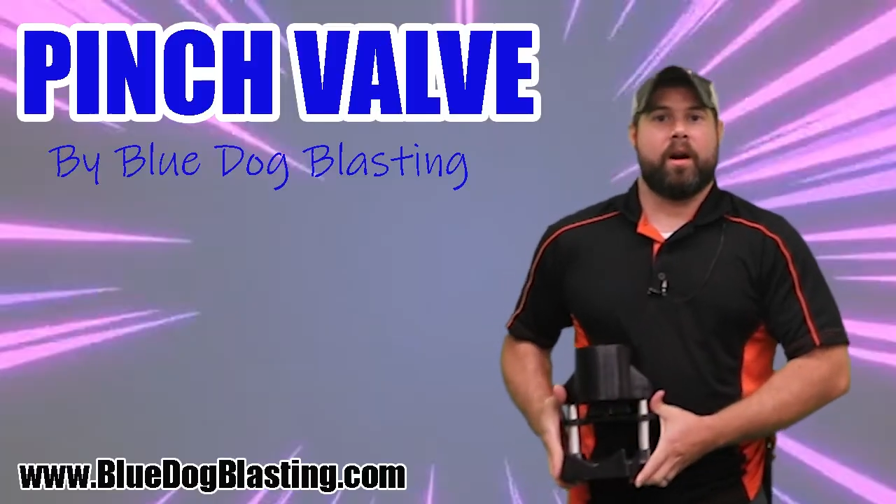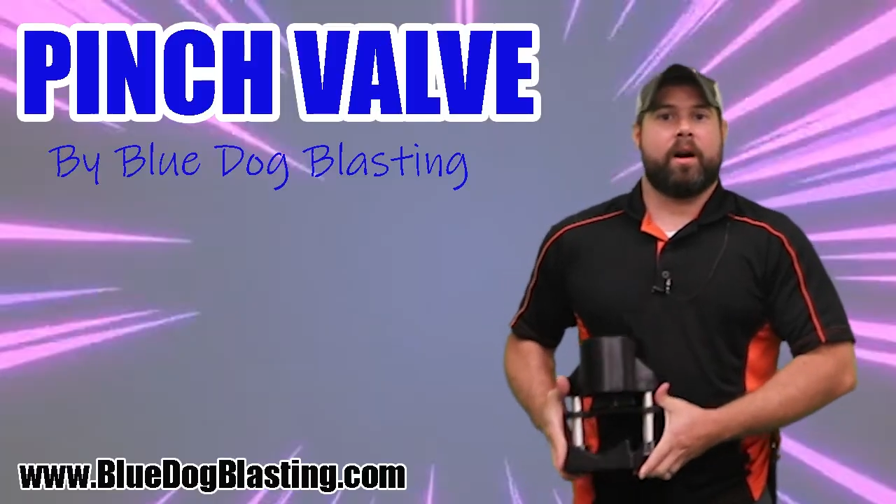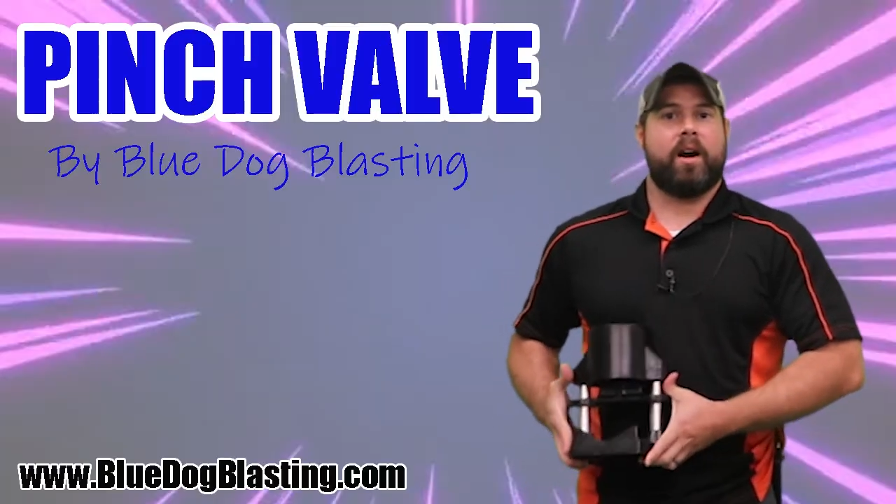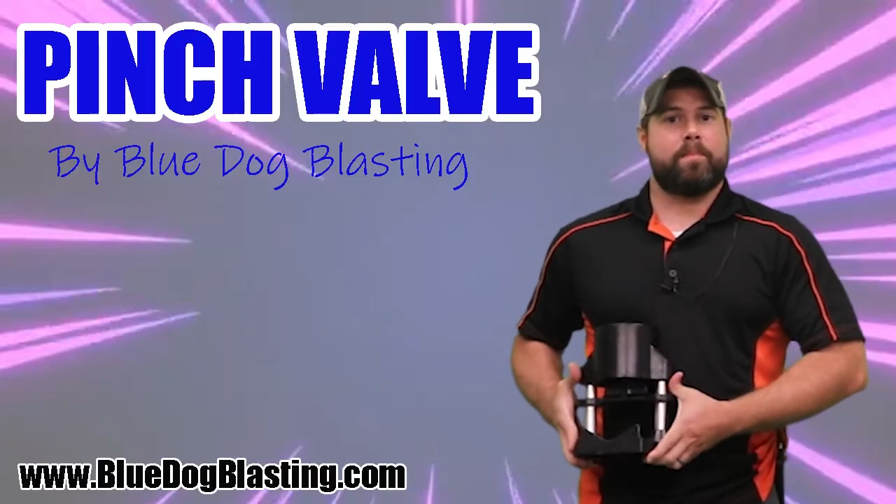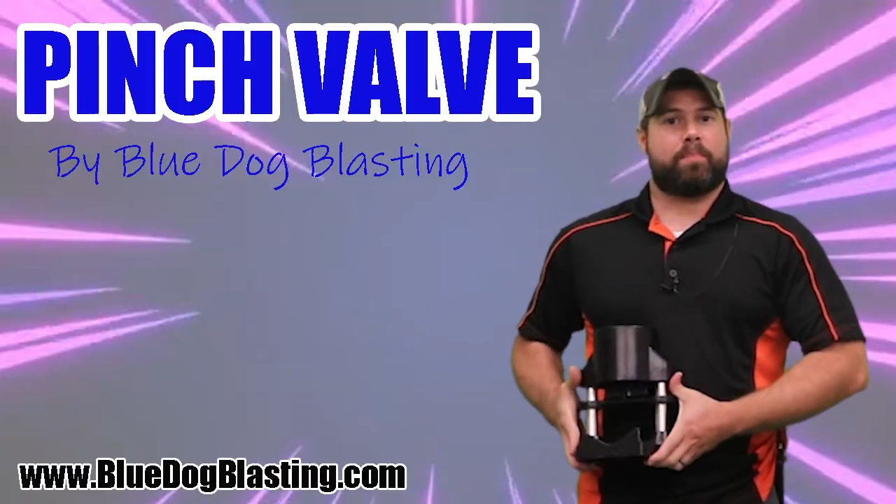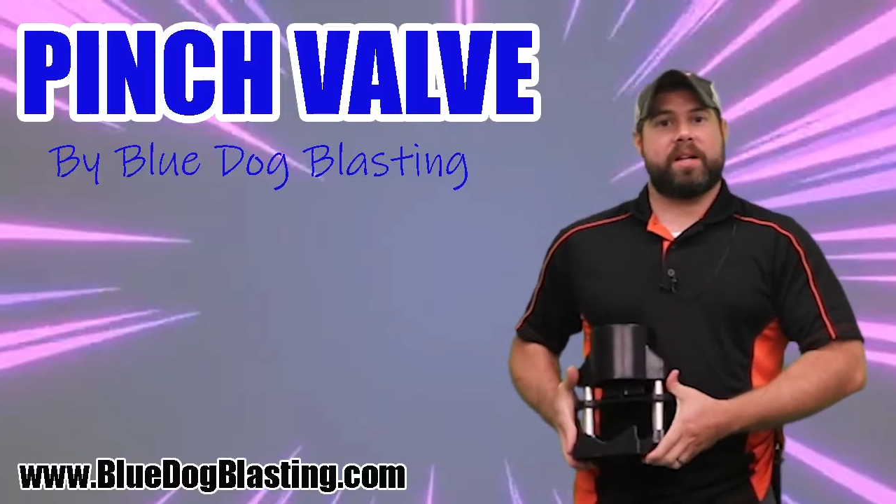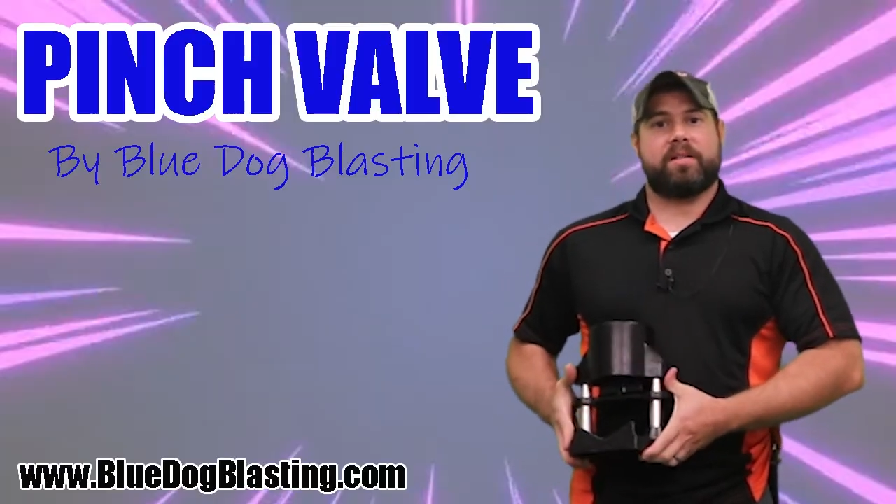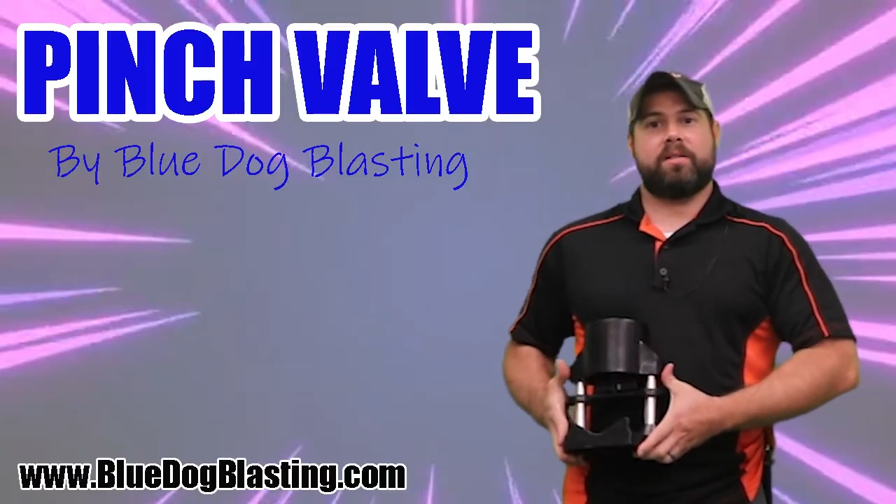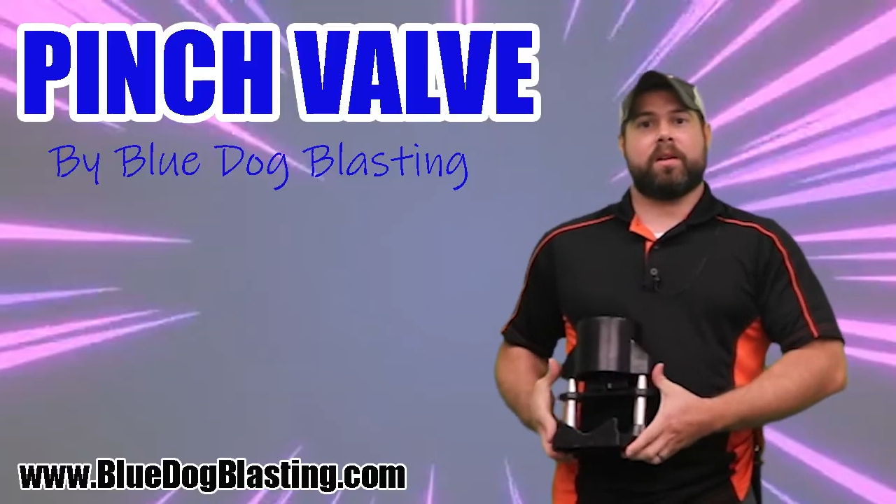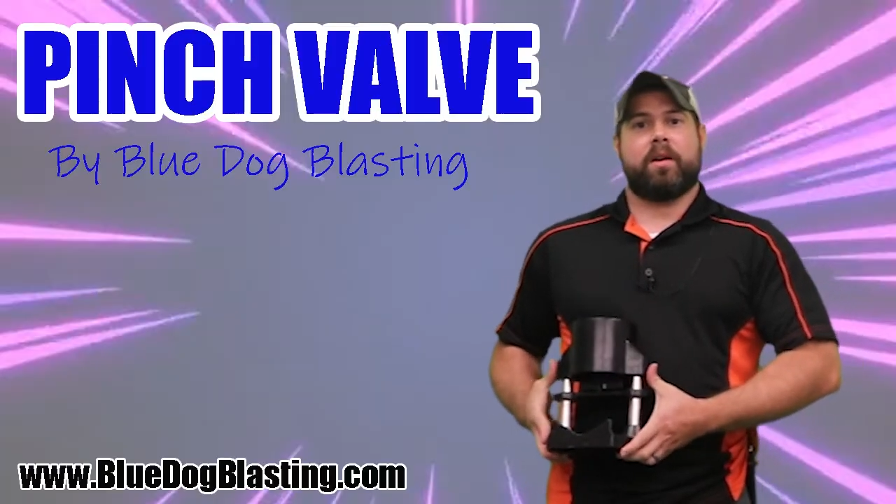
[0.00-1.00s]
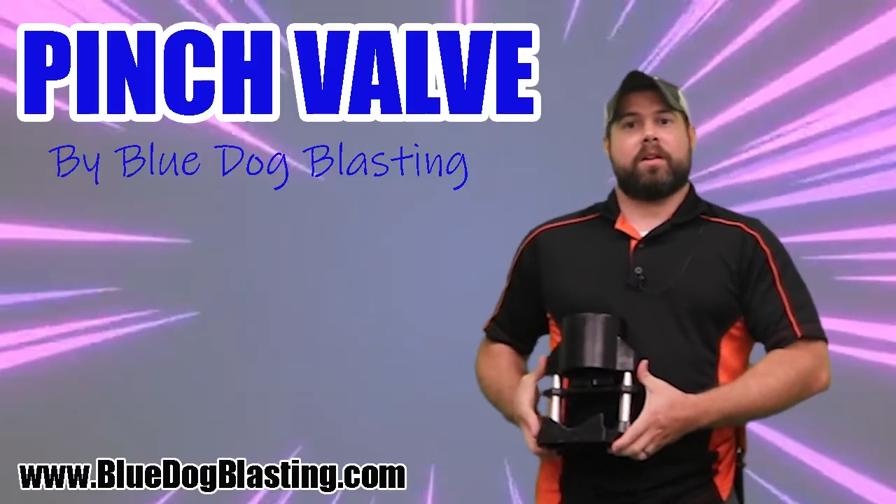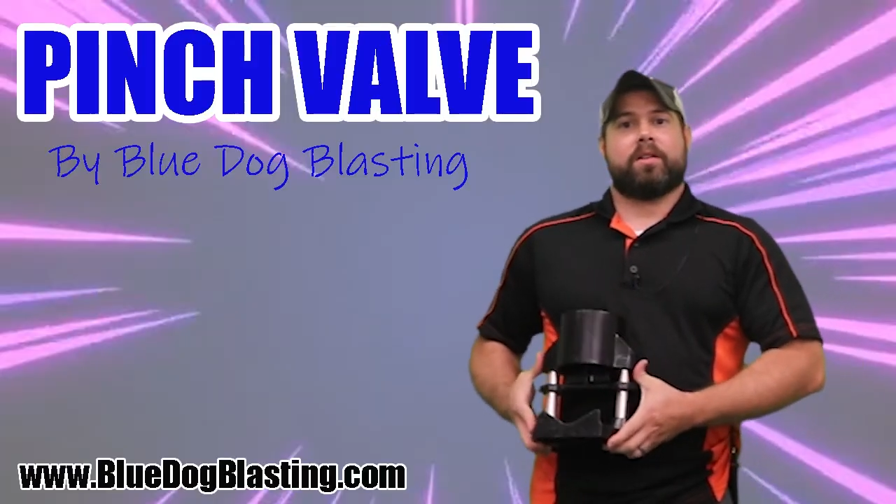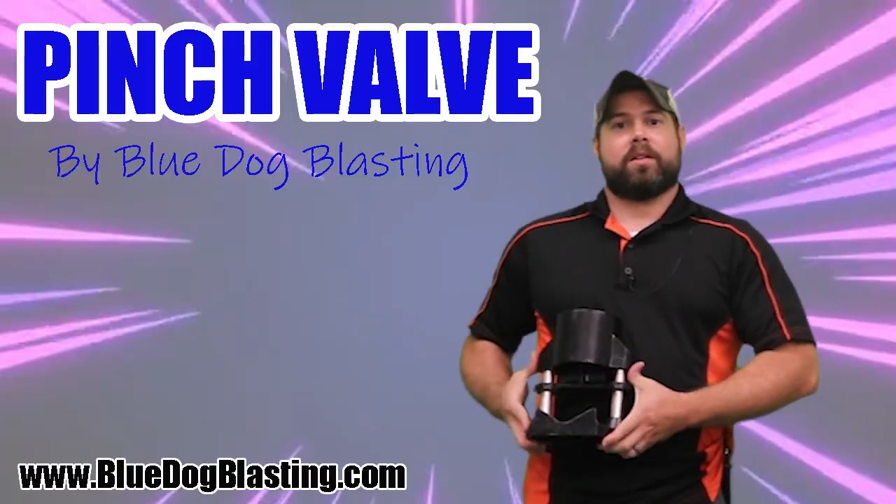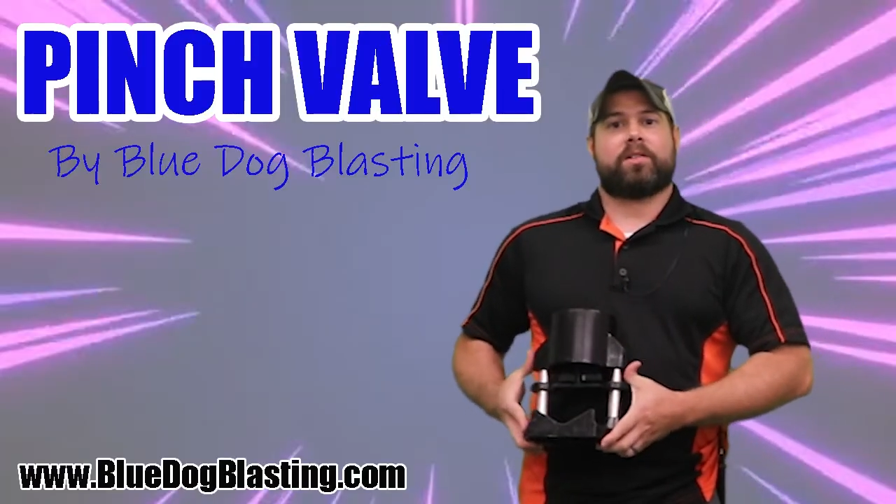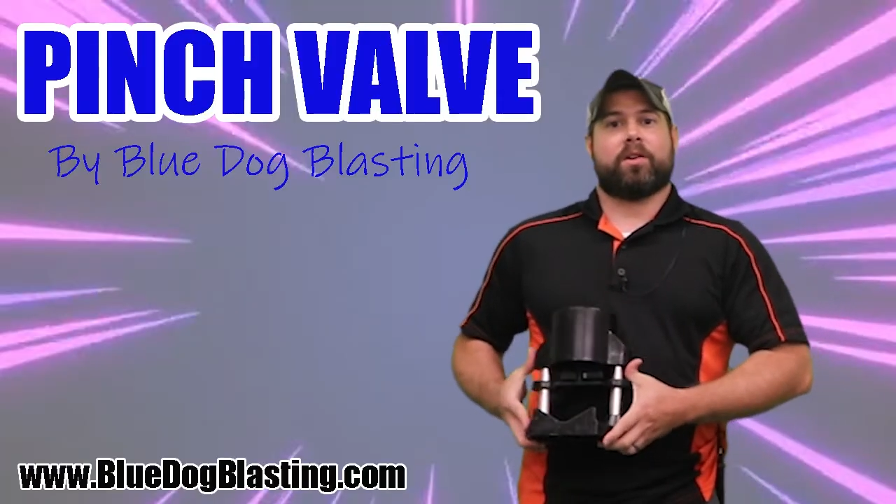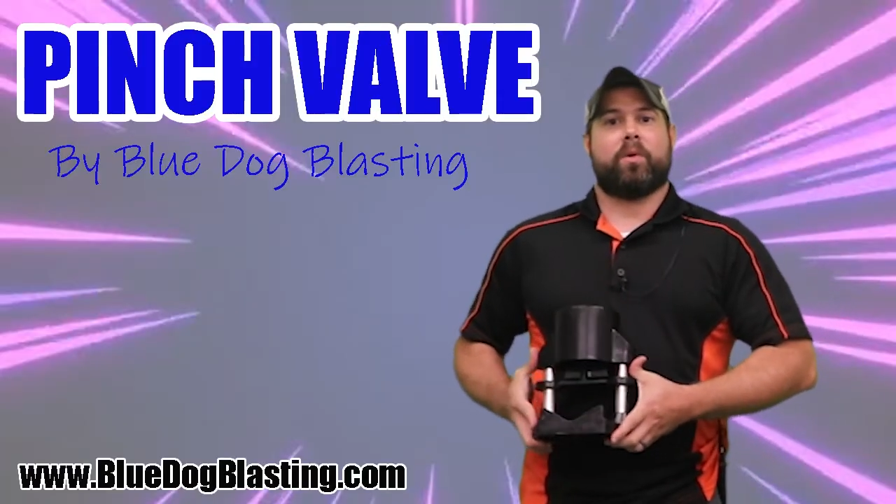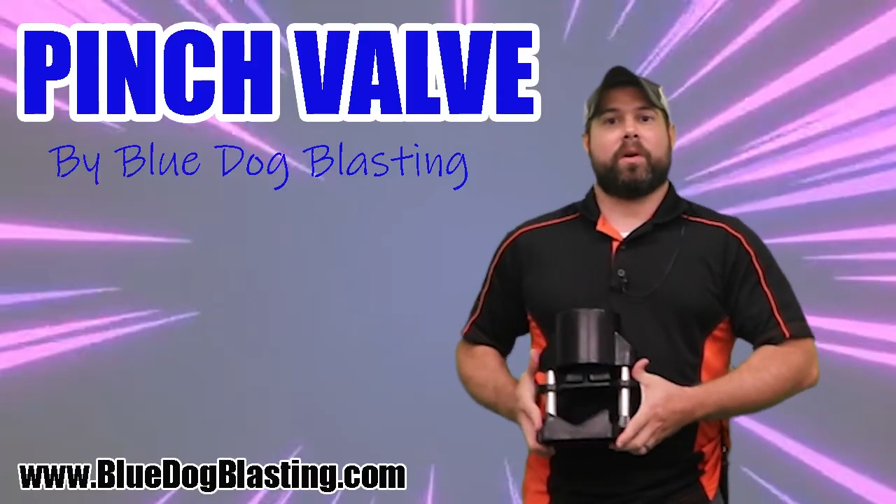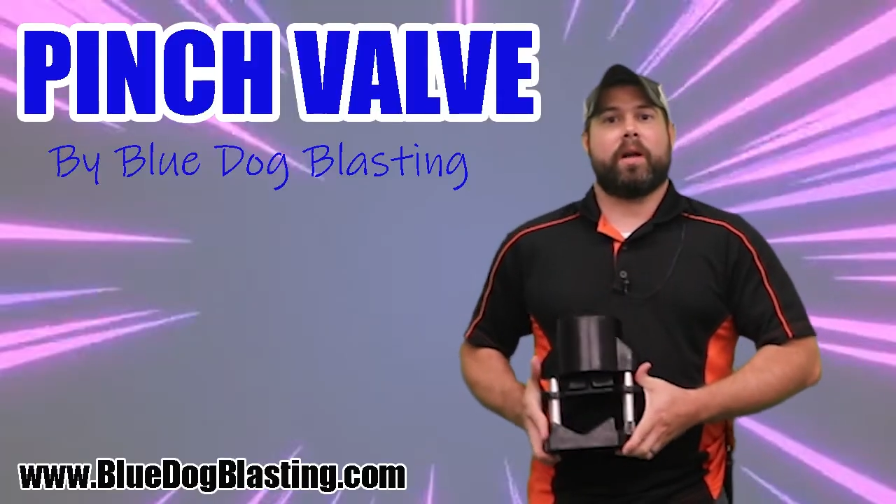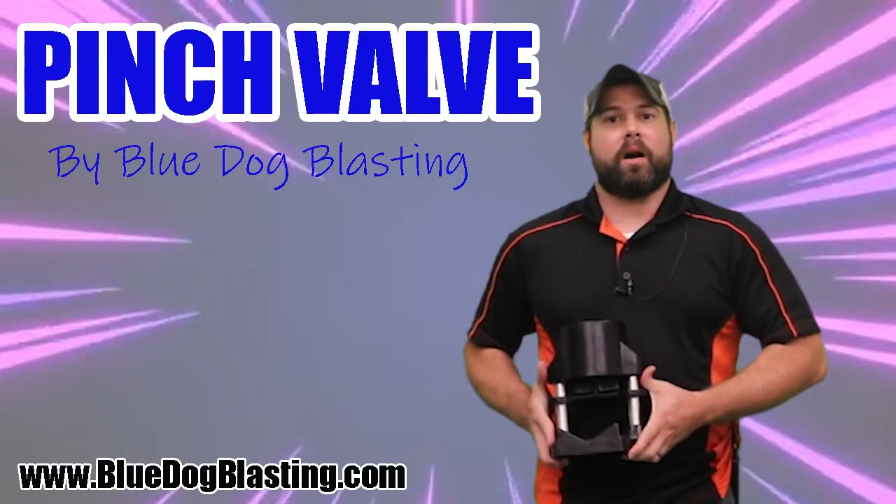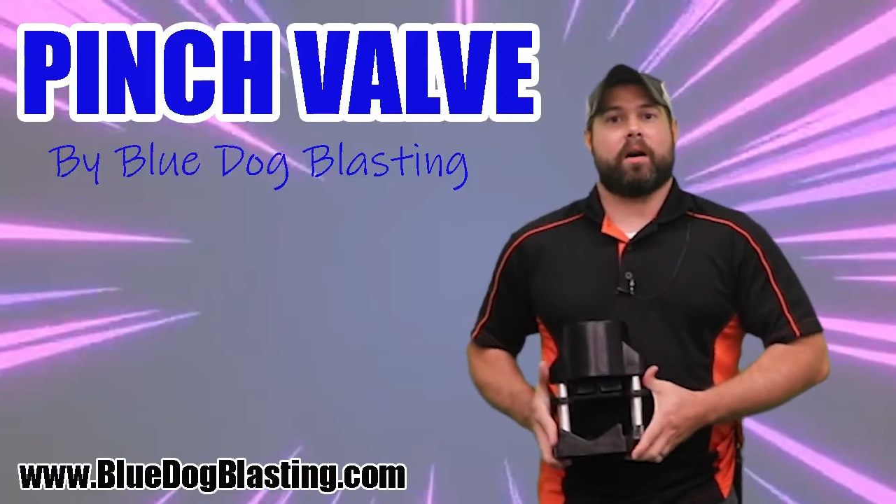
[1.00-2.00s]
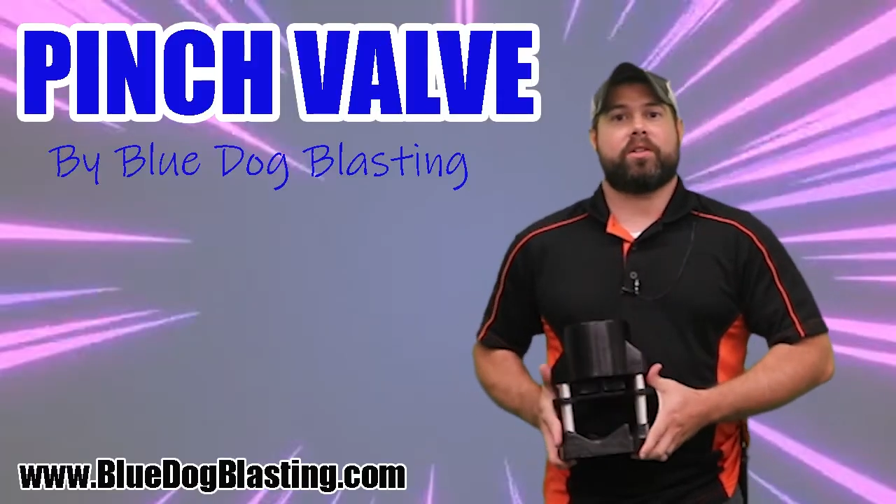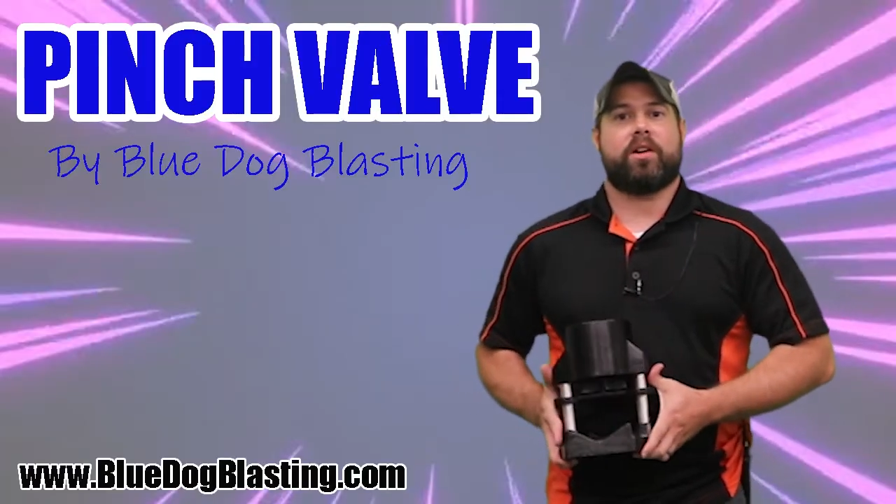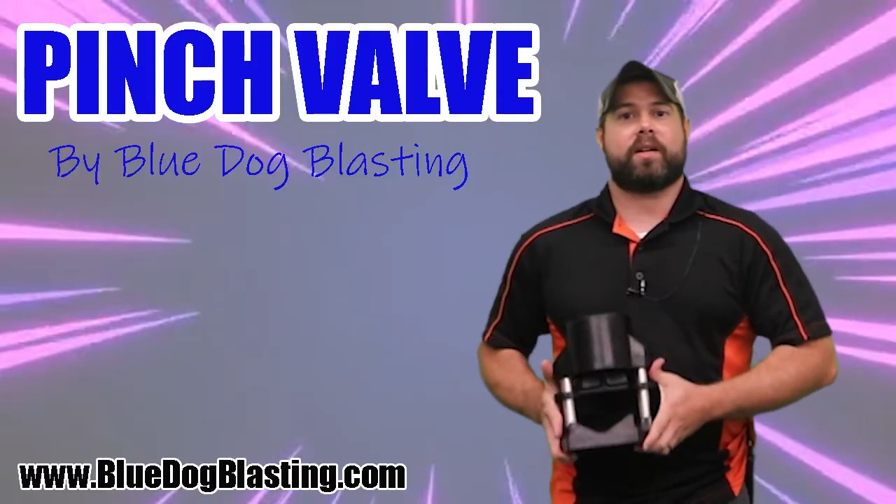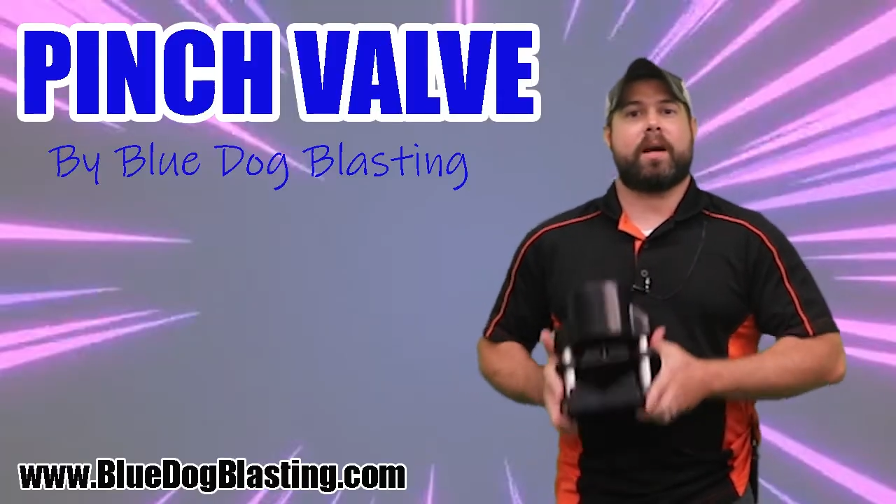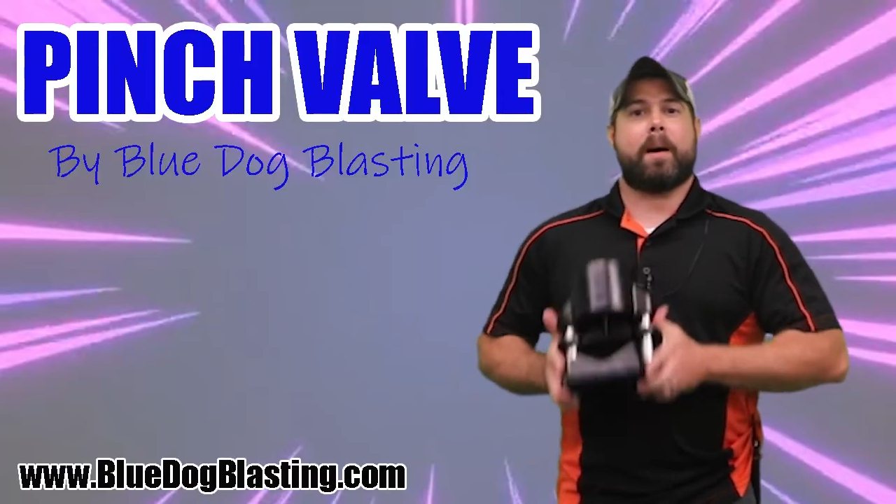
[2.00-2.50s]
All right, Blasters. So we are talking